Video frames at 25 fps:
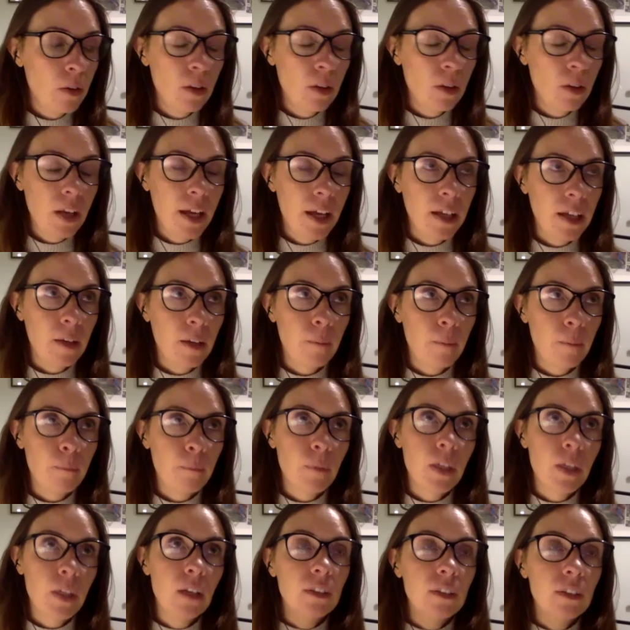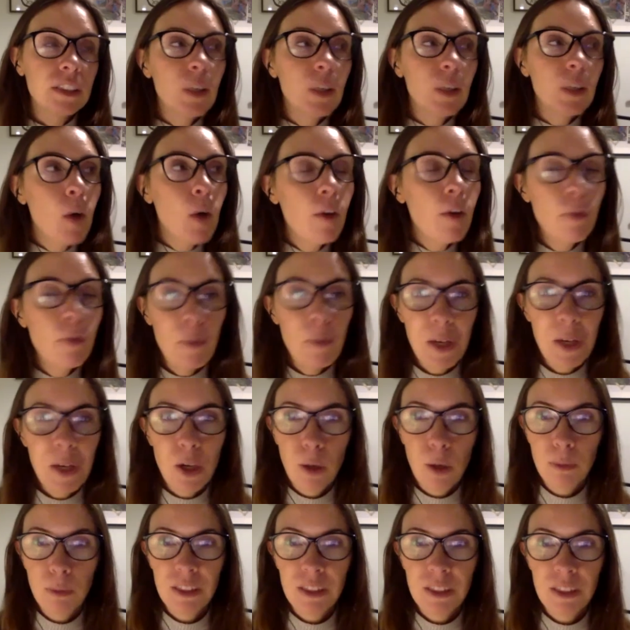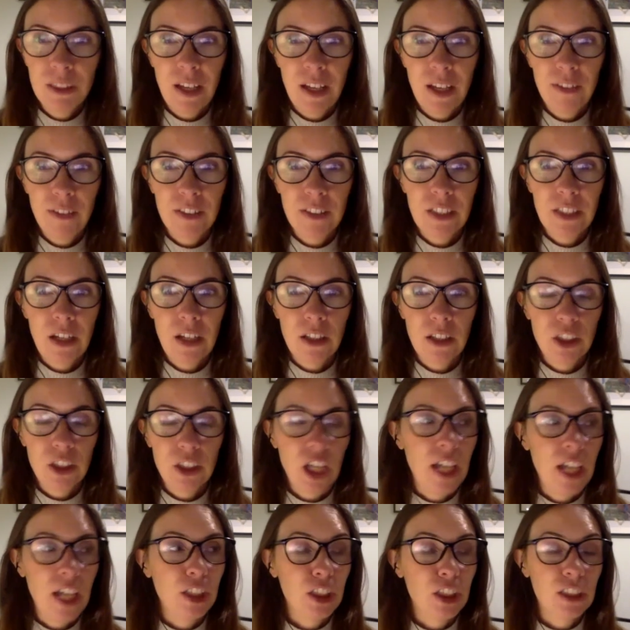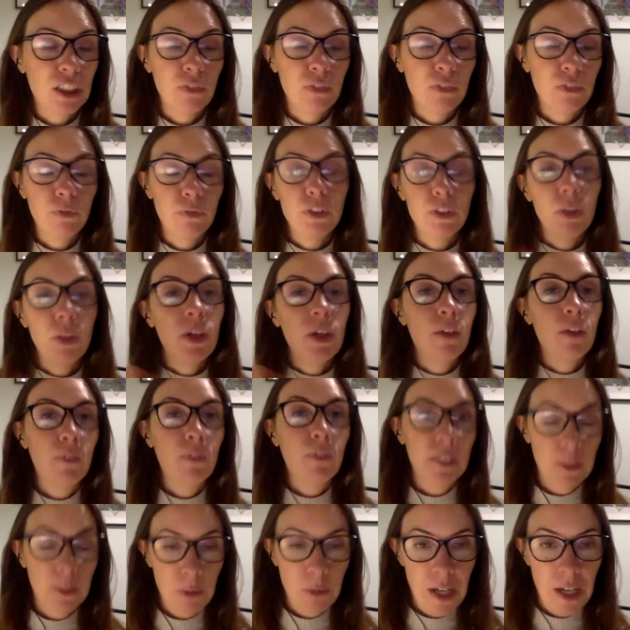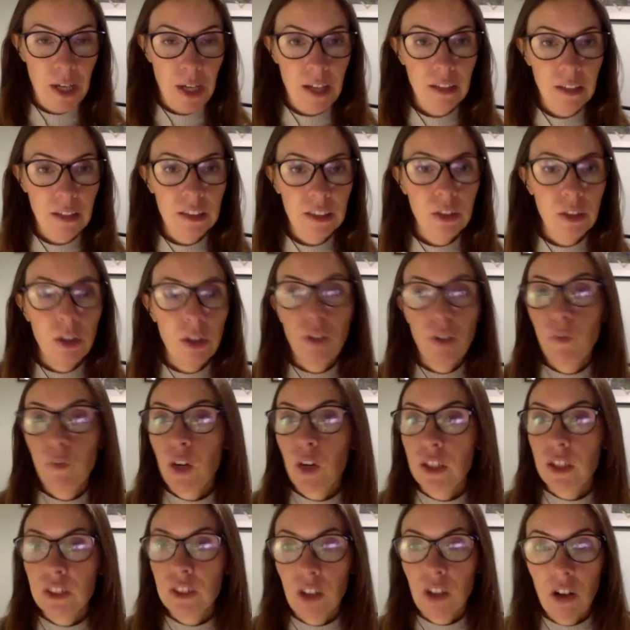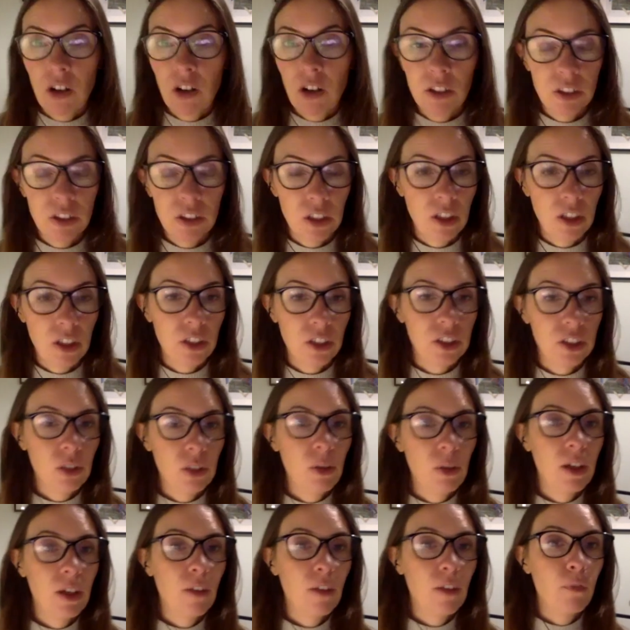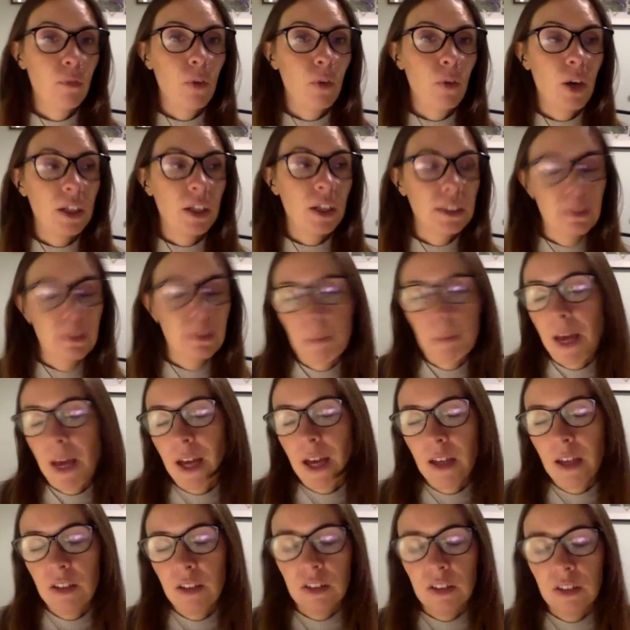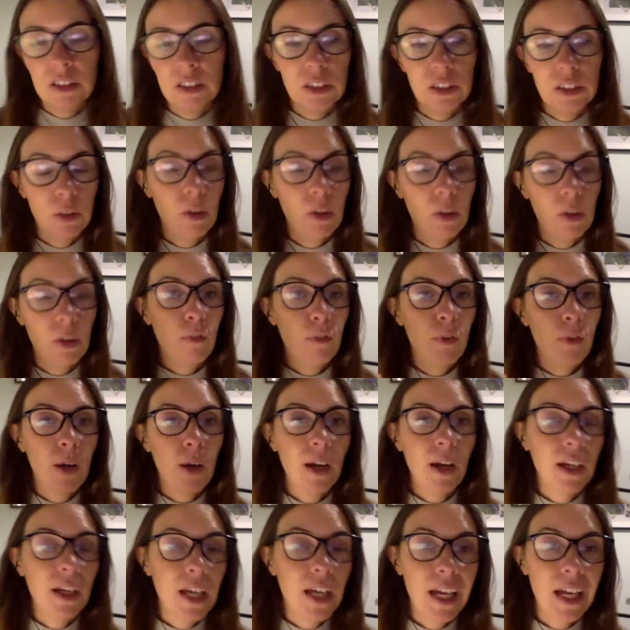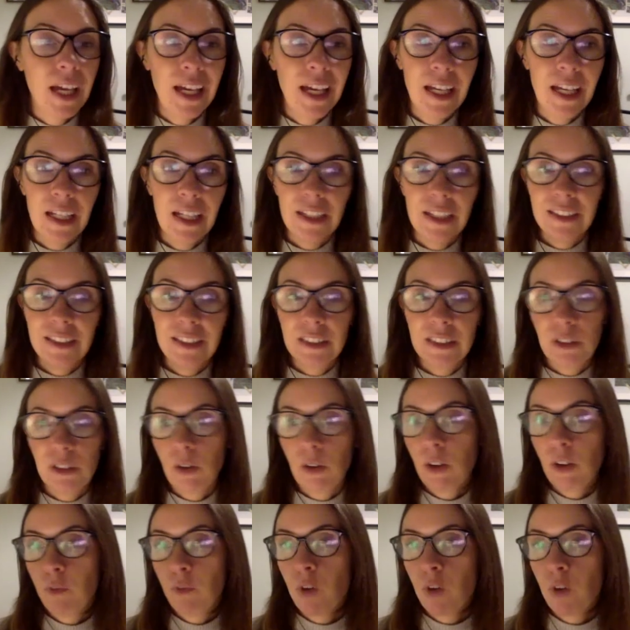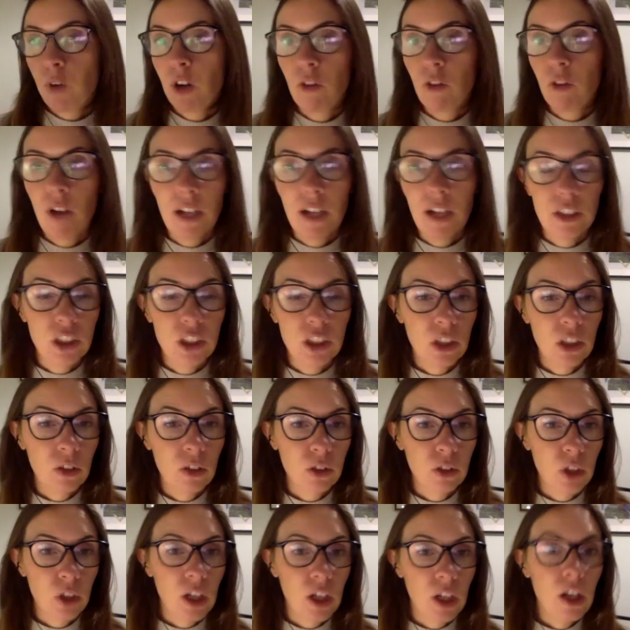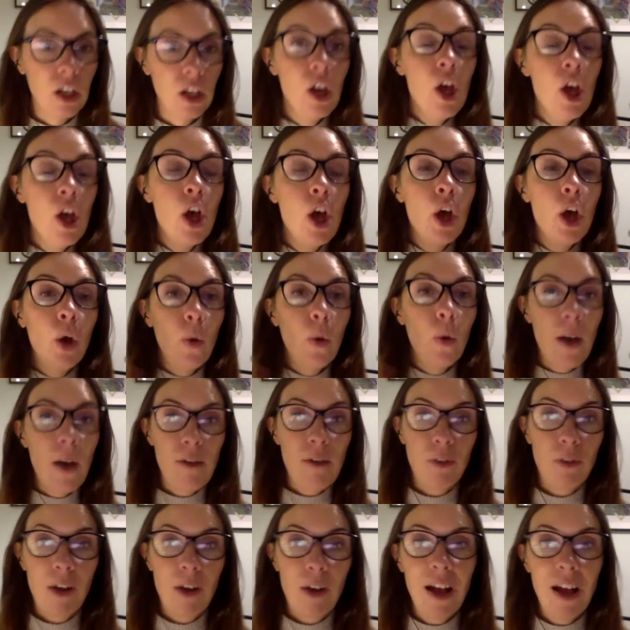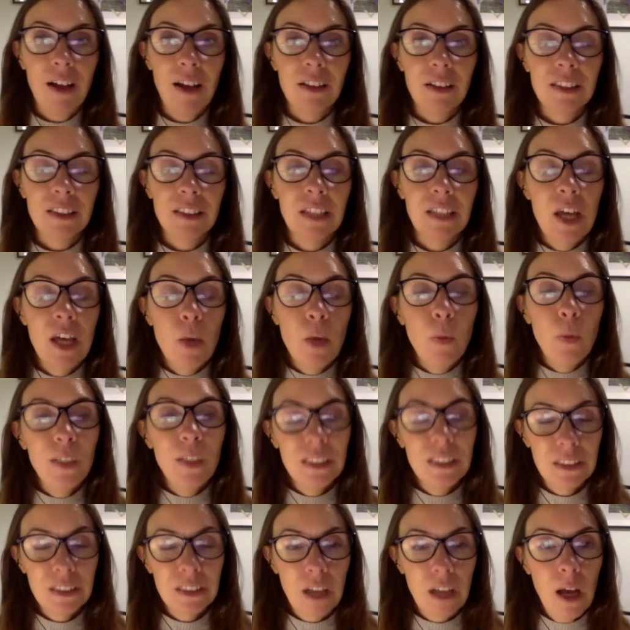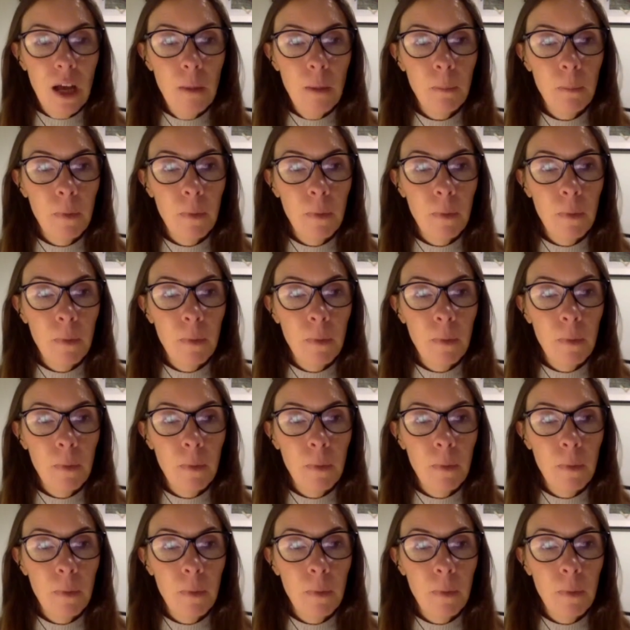like, you know, so often we come to lifestyle changes doing it for someone else, doing it for right. our doctor, doing it for our spouse, doing it for our kids, doing it for our grandchildren, whoever else. We stop